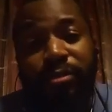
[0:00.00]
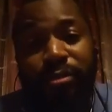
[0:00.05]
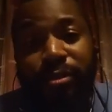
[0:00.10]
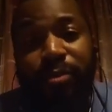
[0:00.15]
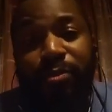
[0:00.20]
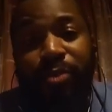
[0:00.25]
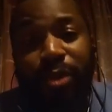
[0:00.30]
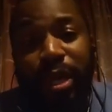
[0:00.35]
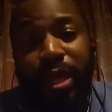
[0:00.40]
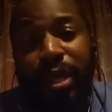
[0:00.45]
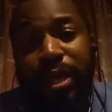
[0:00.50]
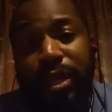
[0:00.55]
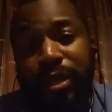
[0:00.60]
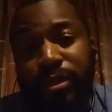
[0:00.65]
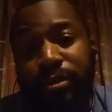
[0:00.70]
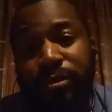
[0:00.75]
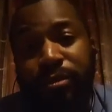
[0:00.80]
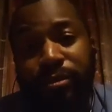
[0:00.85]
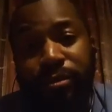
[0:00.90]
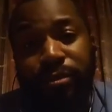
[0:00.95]
the
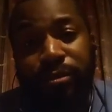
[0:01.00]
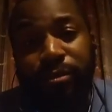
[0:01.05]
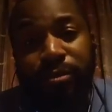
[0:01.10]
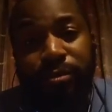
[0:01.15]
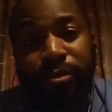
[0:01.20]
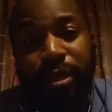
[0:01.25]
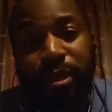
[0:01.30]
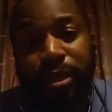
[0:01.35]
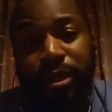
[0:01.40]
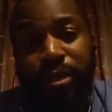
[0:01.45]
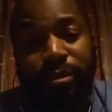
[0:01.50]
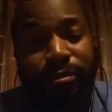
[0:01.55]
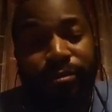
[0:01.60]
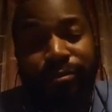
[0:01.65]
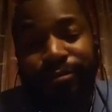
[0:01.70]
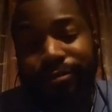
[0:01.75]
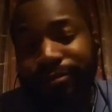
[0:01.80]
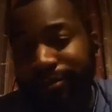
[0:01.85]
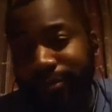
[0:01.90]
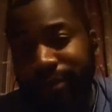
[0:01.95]
pain, but
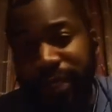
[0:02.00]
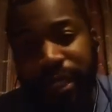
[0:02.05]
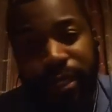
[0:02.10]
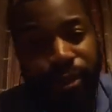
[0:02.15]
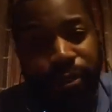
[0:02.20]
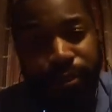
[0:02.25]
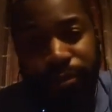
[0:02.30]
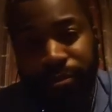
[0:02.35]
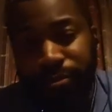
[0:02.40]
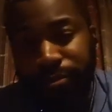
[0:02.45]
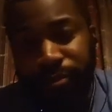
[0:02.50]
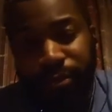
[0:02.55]
you know,